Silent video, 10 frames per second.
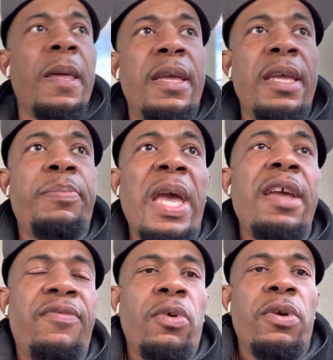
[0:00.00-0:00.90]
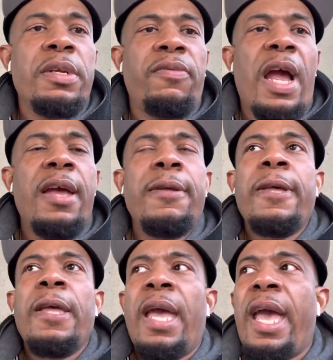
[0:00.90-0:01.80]
he paid for it, right?
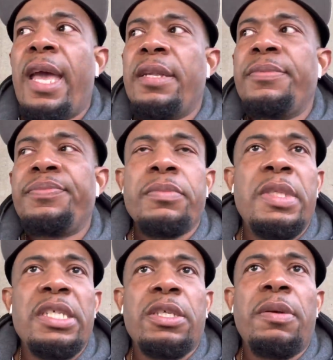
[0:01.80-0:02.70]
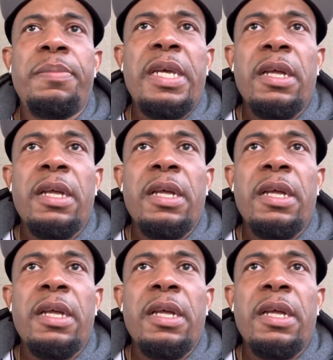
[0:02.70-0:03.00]
And this could be